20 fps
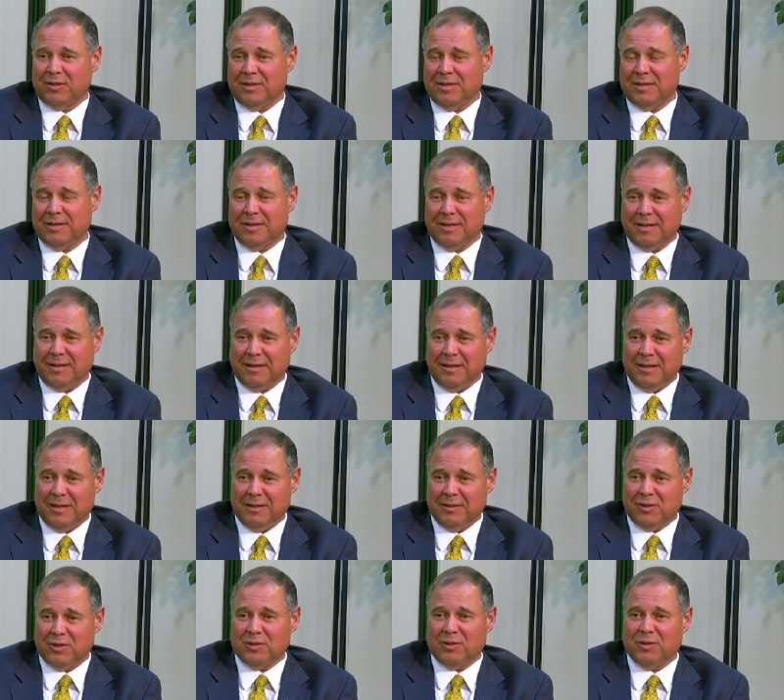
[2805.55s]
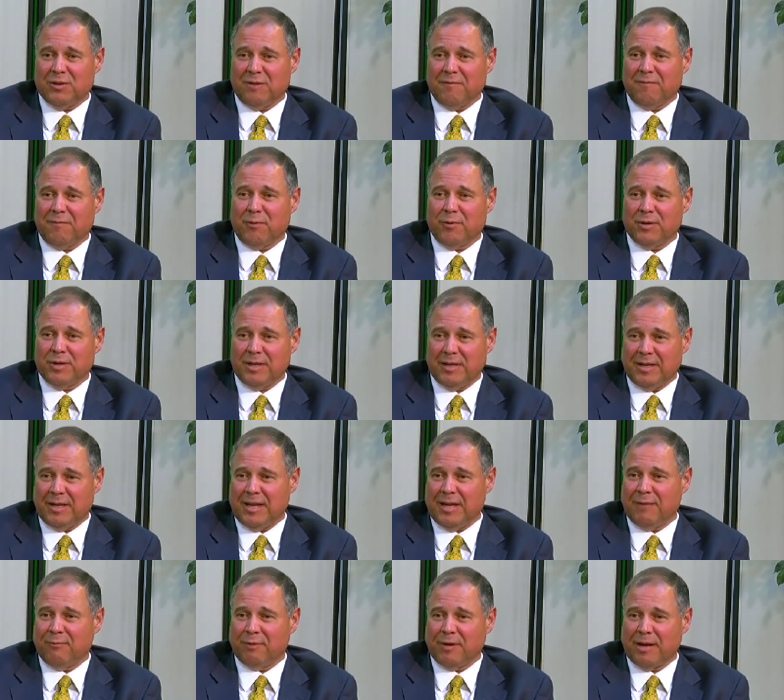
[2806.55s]
She uh, she's looking forward to the
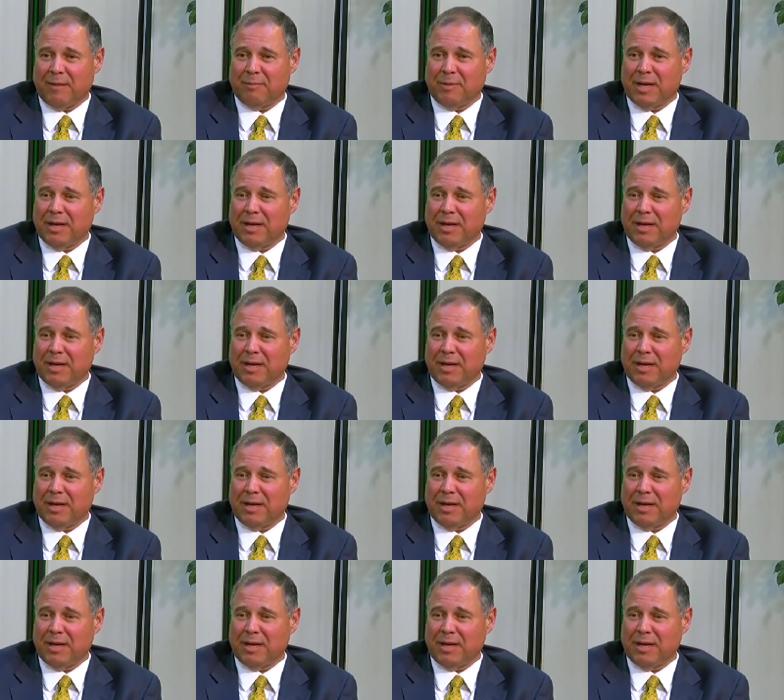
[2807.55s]
day when I'm